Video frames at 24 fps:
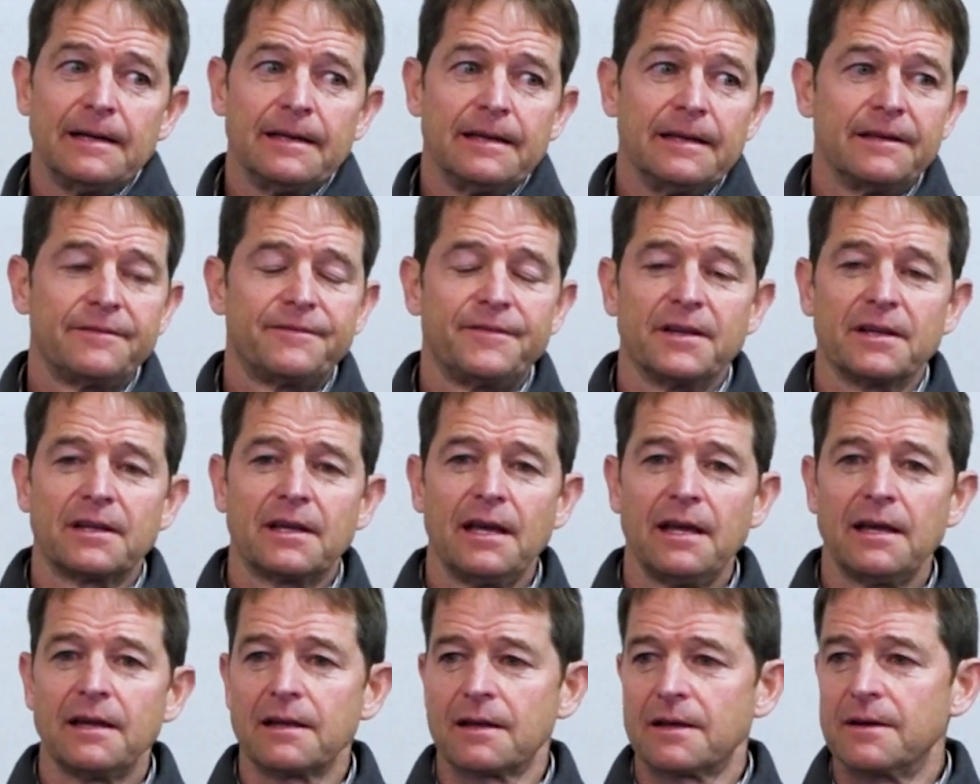if you
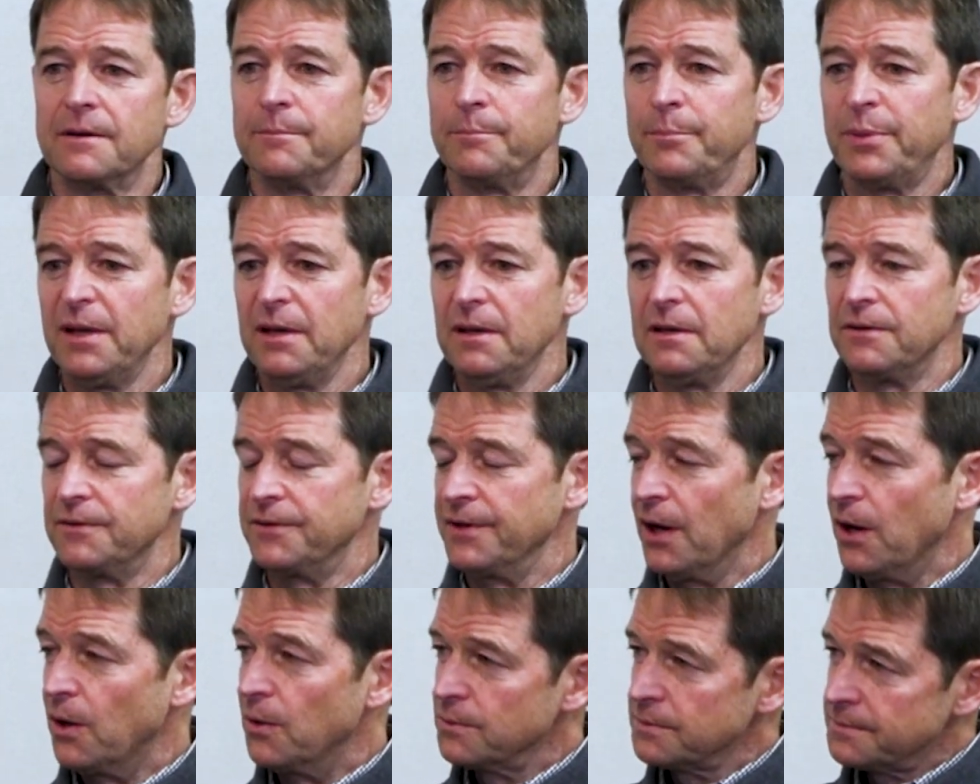can't compete,
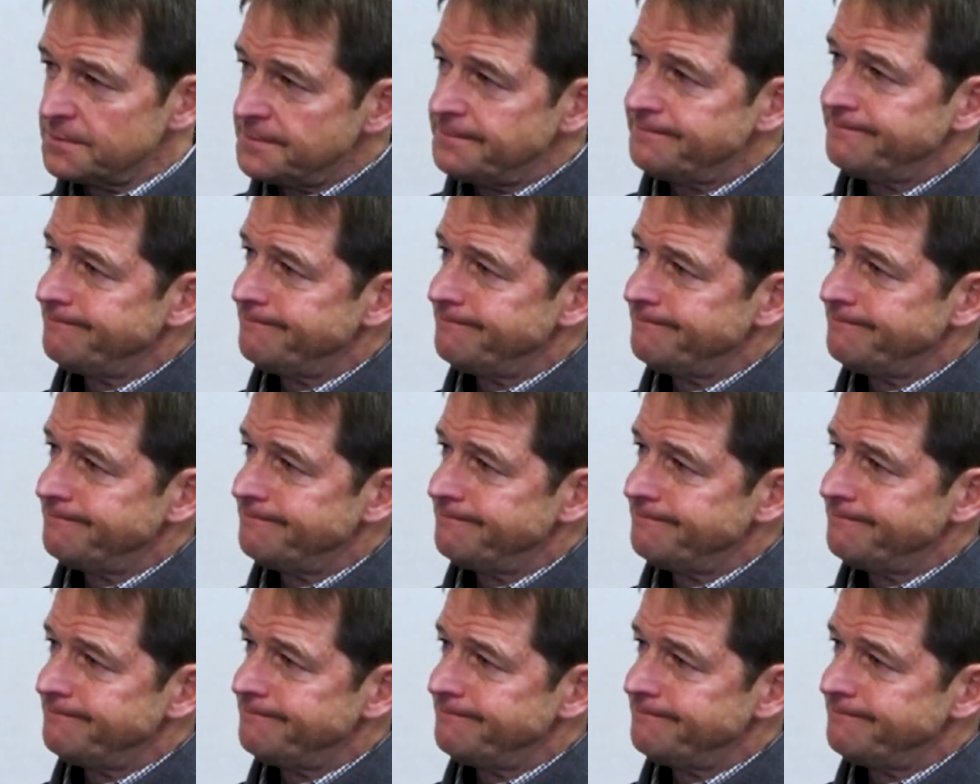don't.